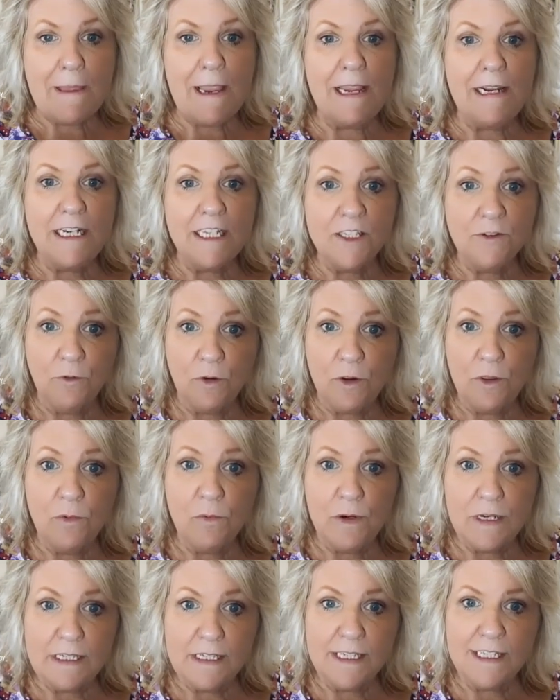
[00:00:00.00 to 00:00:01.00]
And it's for the
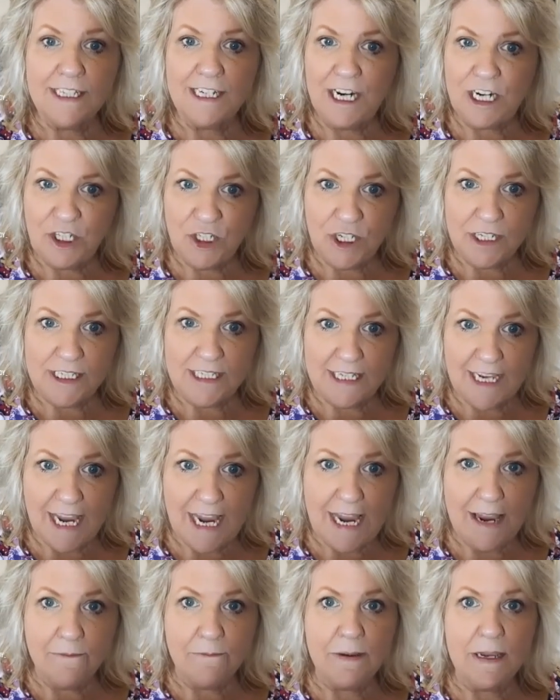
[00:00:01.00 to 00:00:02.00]
reasons that I just
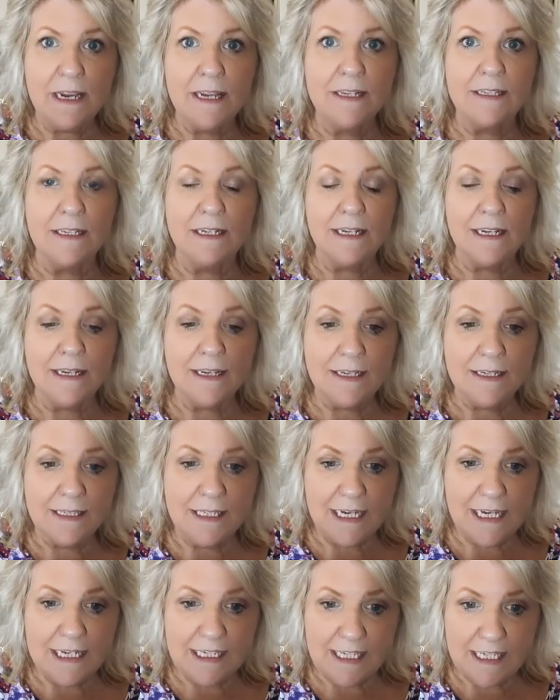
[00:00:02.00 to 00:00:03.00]
gave, because it is
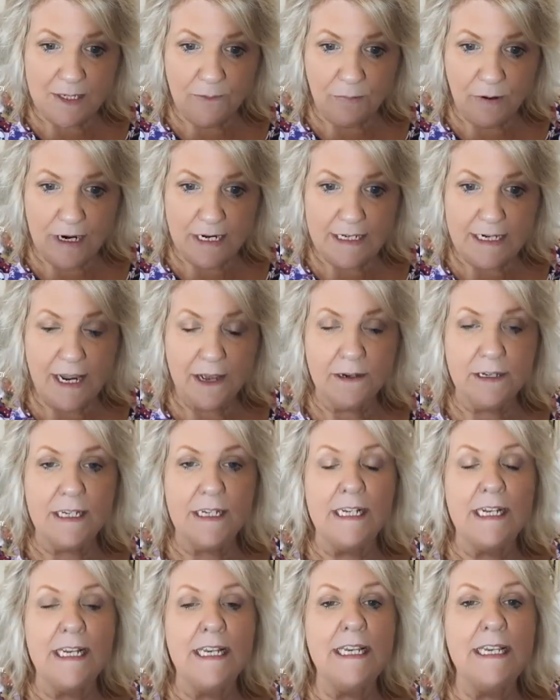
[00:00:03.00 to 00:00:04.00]
easy to break down,
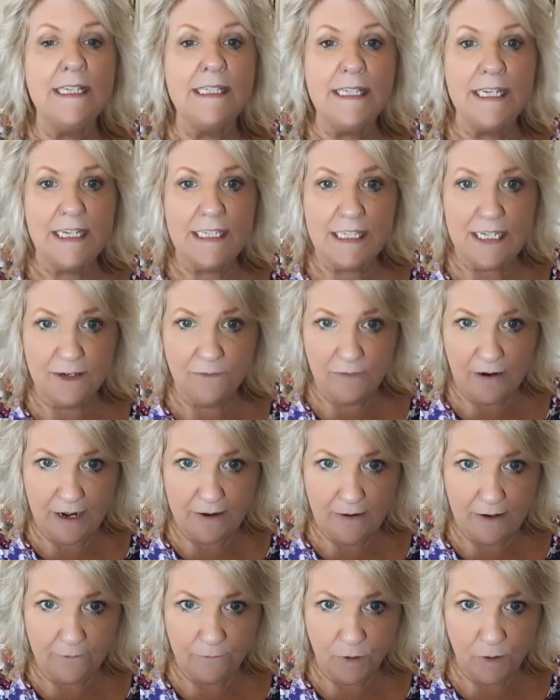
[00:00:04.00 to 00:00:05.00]
it is easy to
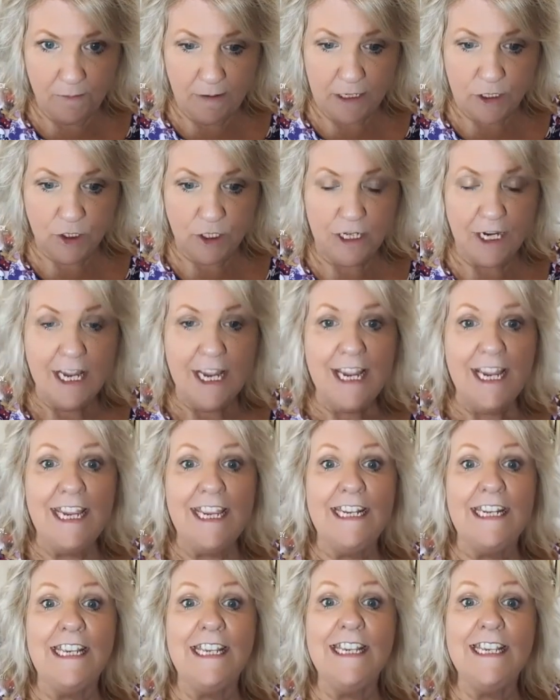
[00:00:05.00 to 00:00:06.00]
find information,
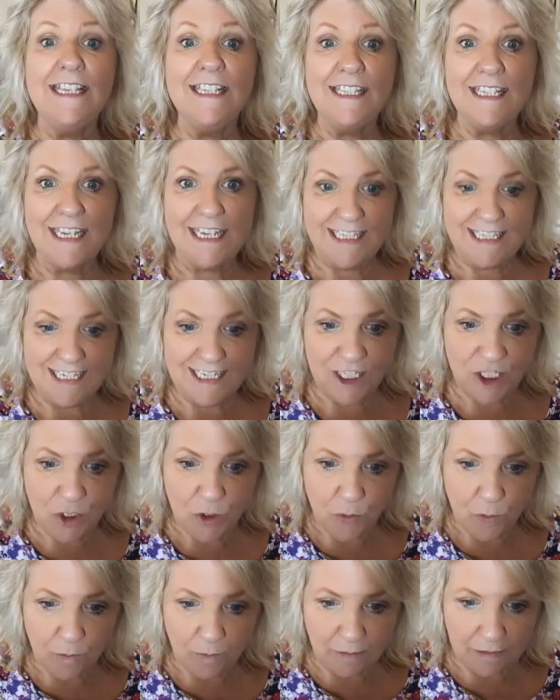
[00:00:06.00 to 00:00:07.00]
it is easy
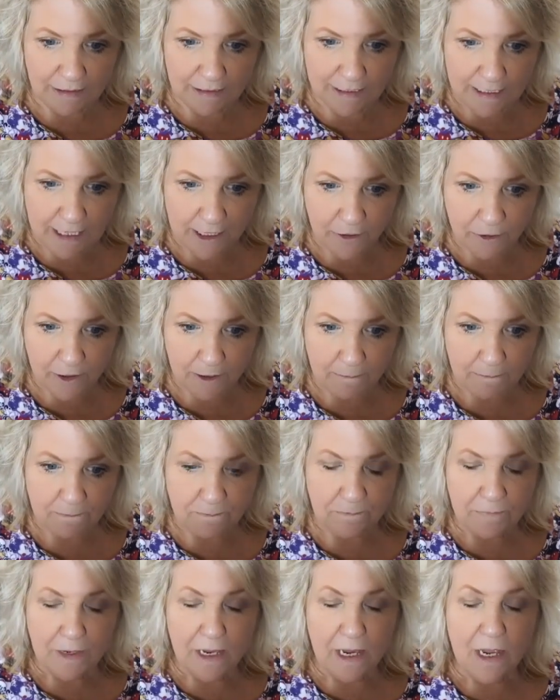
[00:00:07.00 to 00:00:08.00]
to lengthen.
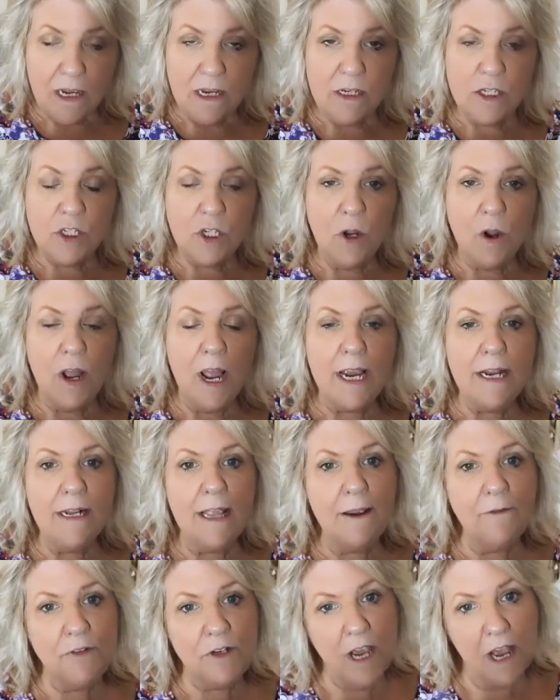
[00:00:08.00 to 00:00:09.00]
So I
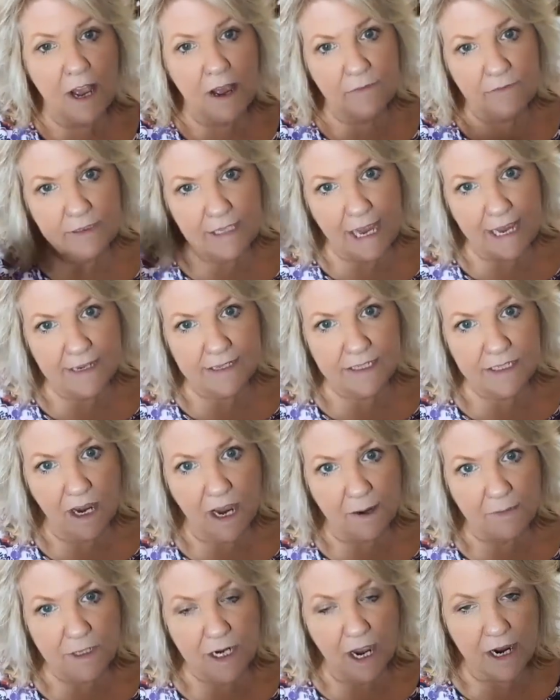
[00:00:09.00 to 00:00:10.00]
left off last
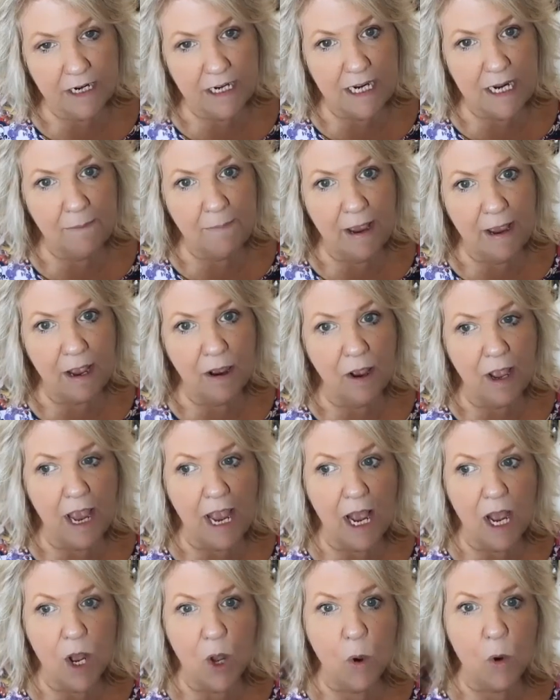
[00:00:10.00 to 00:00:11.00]
time talking about
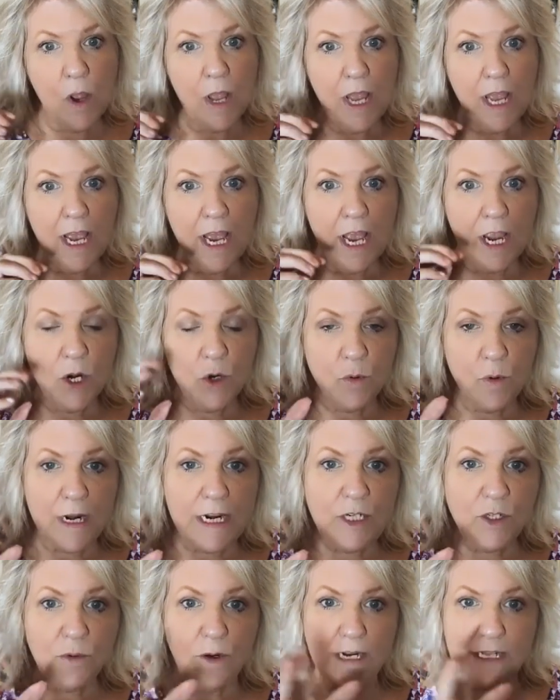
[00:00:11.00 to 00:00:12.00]
how a
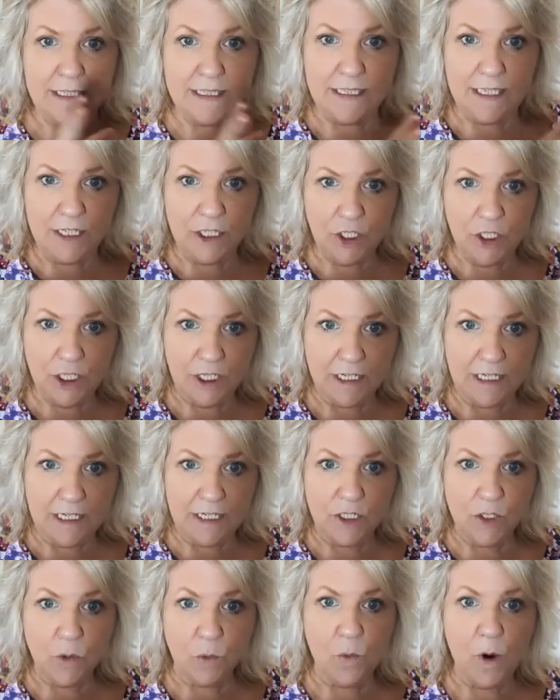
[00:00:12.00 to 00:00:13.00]
great transition
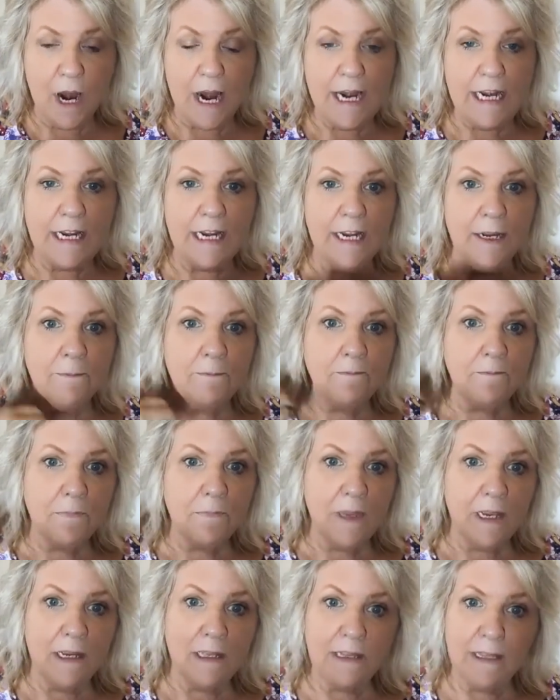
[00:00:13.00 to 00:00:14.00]
into writing
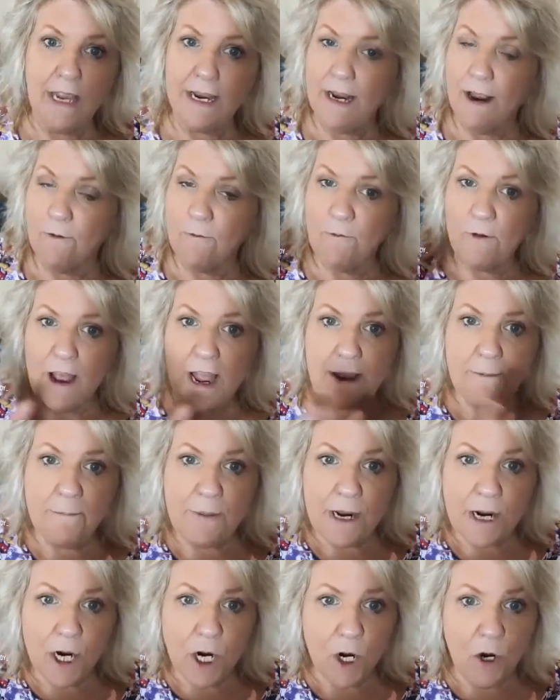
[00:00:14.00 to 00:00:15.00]
like a
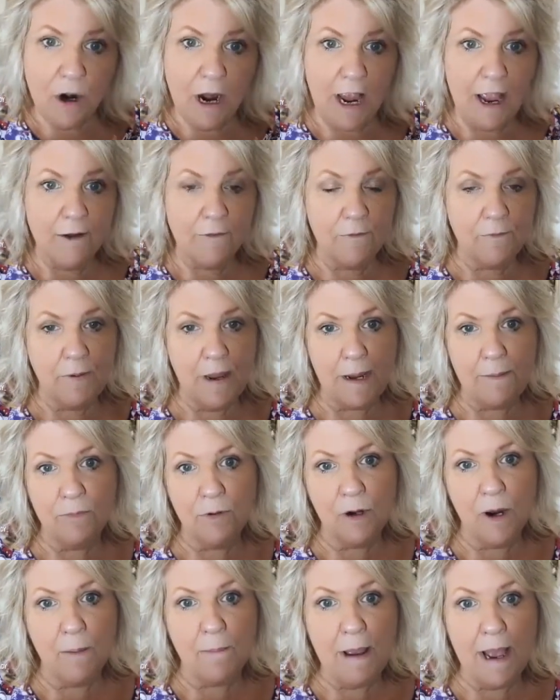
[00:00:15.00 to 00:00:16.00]
5-paragraph
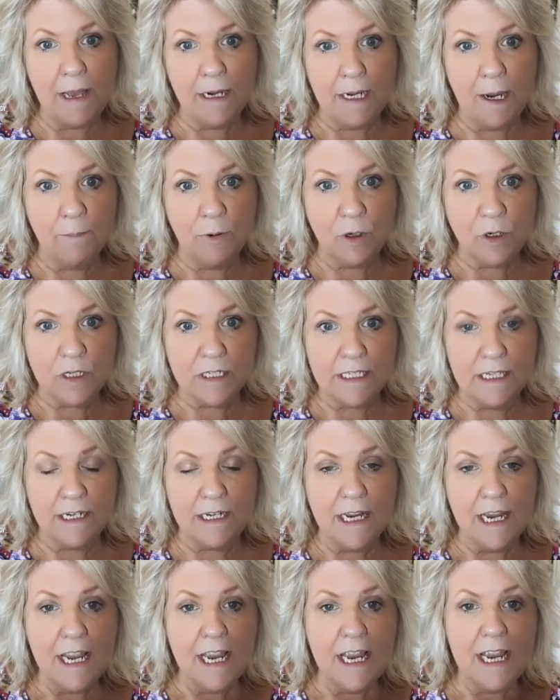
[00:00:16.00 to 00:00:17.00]
paper about a
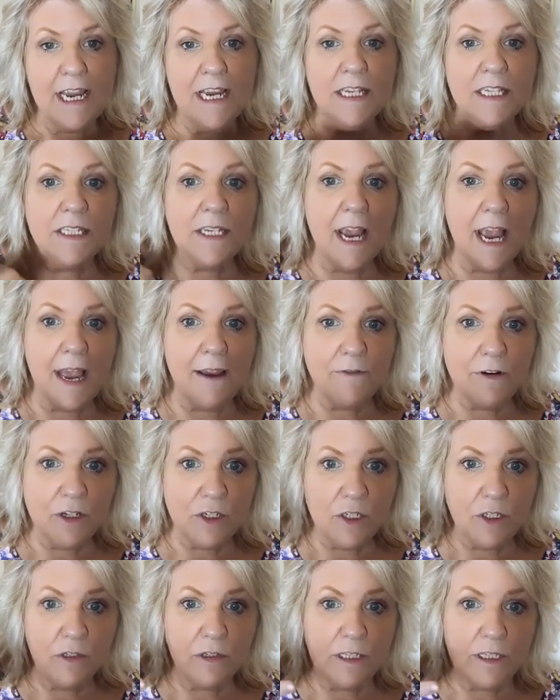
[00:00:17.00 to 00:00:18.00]
person is to have your
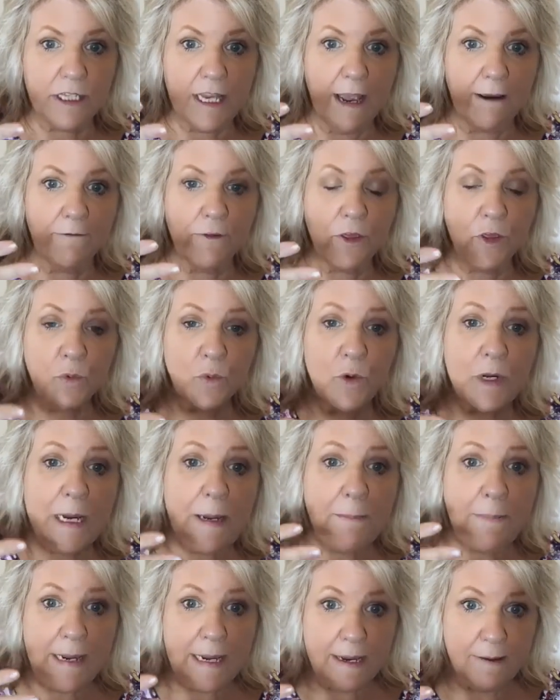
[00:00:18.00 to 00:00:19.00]
students have
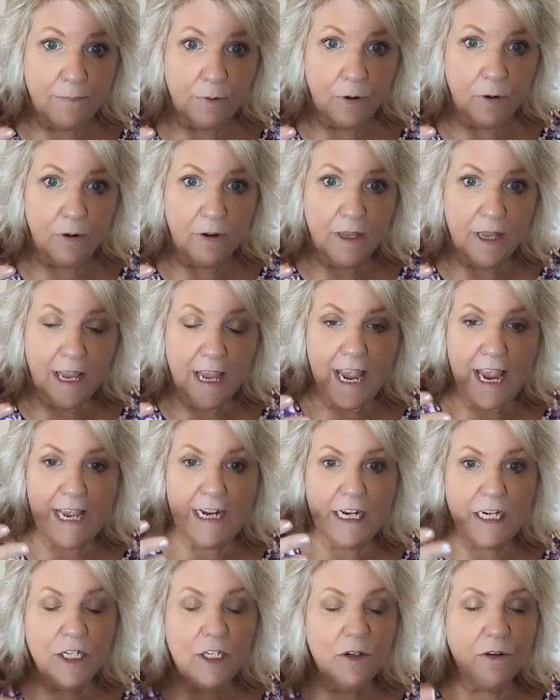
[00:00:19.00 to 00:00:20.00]
3 people.
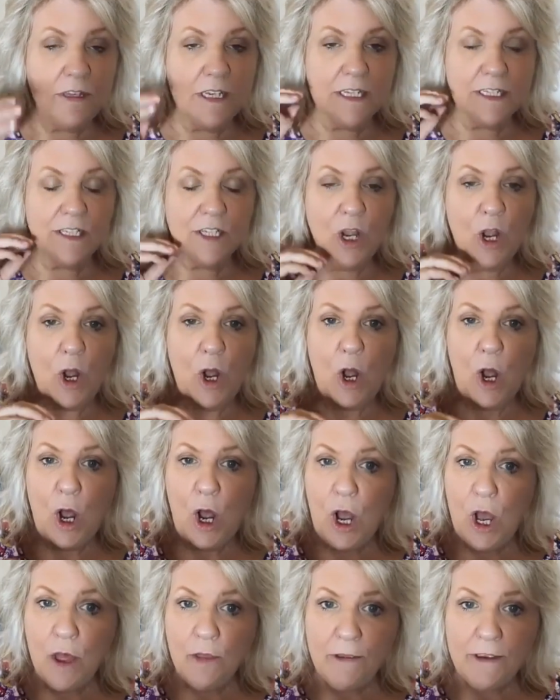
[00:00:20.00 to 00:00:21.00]
And I do this
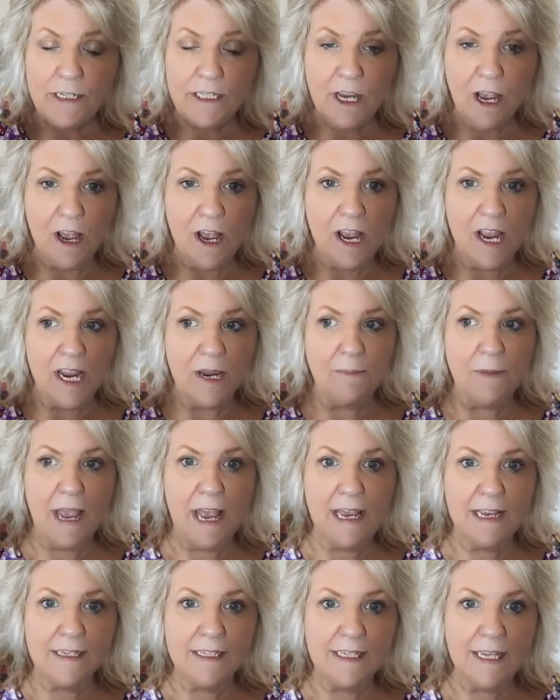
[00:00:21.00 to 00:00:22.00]
all the time
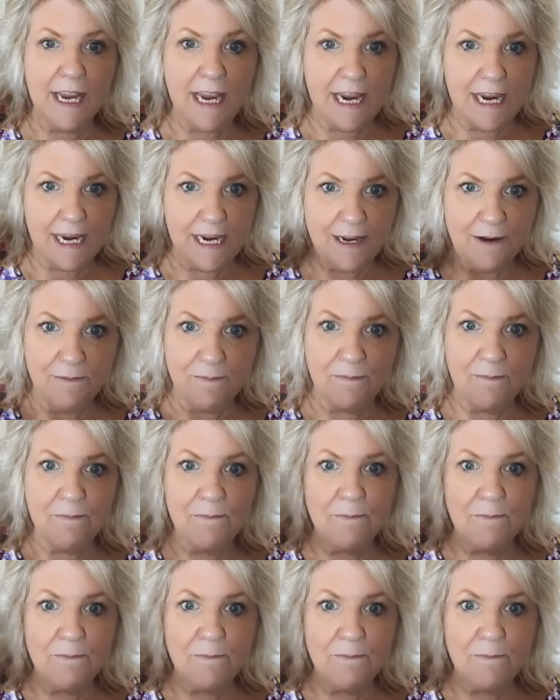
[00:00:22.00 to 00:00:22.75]
as a